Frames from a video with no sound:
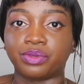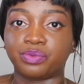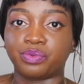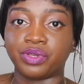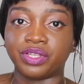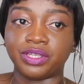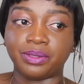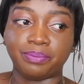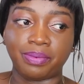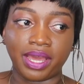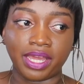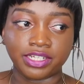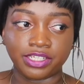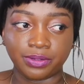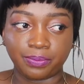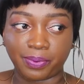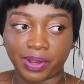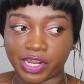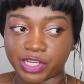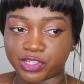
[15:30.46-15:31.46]
really bad
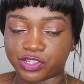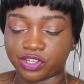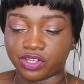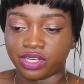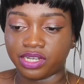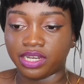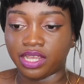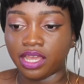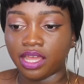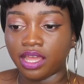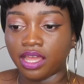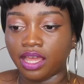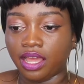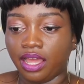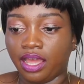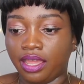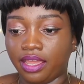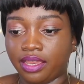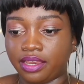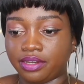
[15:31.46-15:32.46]
depression.
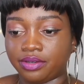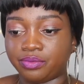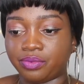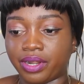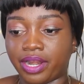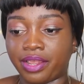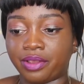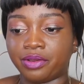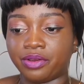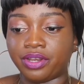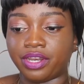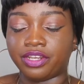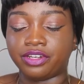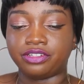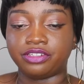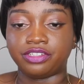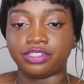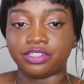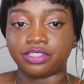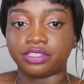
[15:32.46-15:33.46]
And when I got
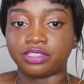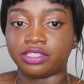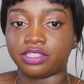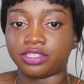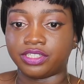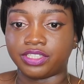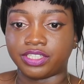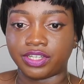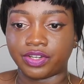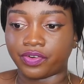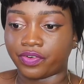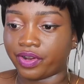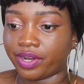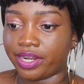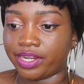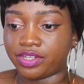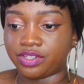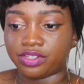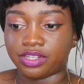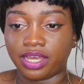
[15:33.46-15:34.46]
introduced to The
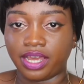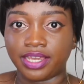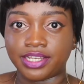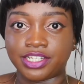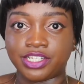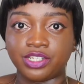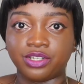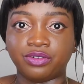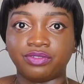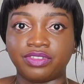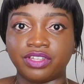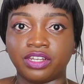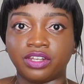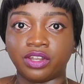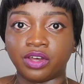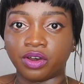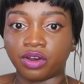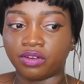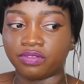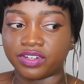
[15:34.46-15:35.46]
Secret, to the idea of the
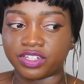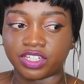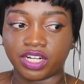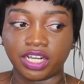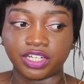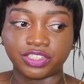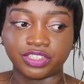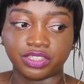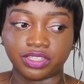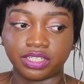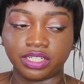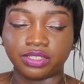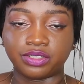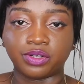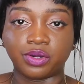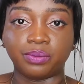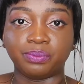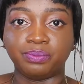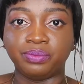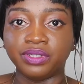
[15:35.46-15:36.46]
law of attraction,
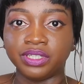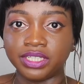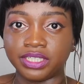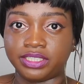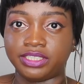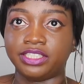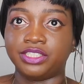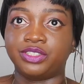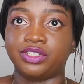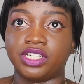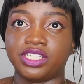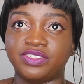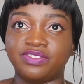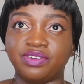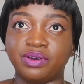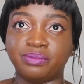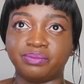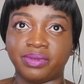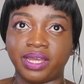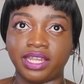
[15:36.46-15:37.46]
it completely
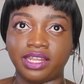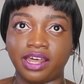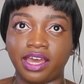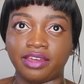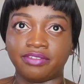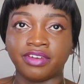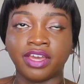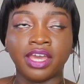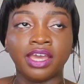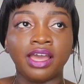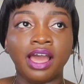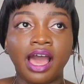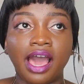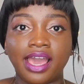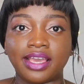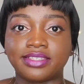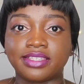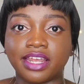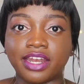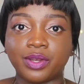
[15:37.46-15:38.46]
transformed my life.
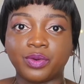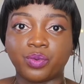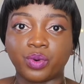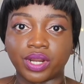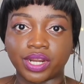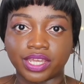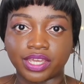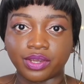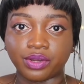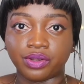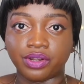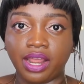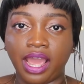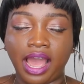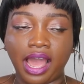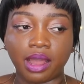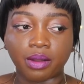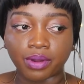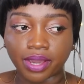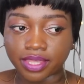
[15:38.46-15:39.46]
I started working on
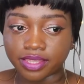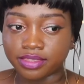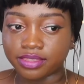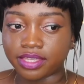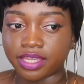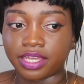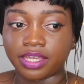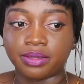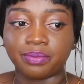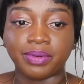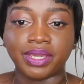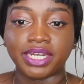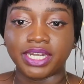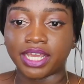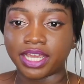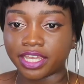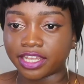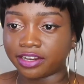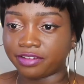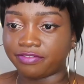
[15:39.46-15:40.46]
how I think, my
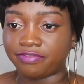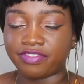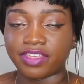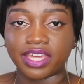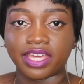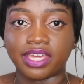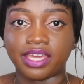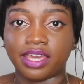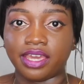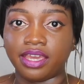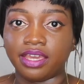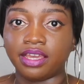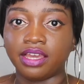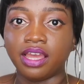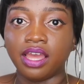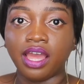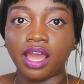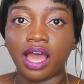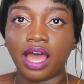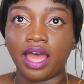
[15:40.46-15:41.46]
negative thinking,
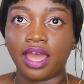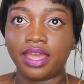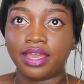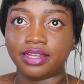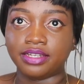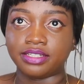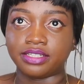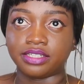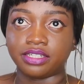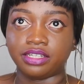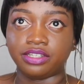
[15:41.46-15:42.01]
and